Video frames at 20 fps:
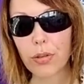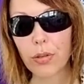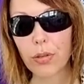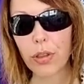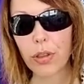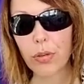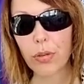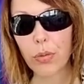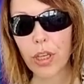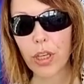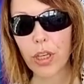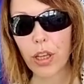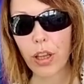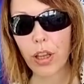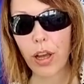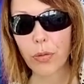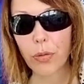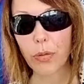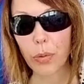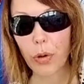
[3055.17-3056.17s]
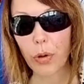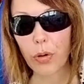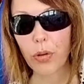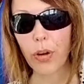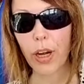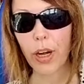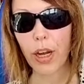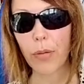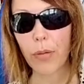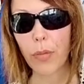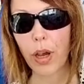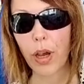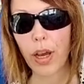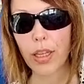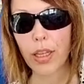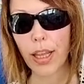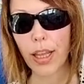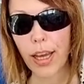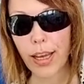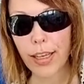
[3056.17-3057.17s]
through their week-long program
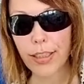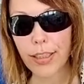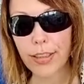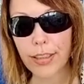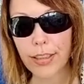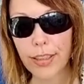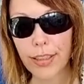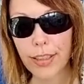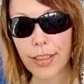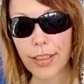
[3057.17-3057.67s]
online.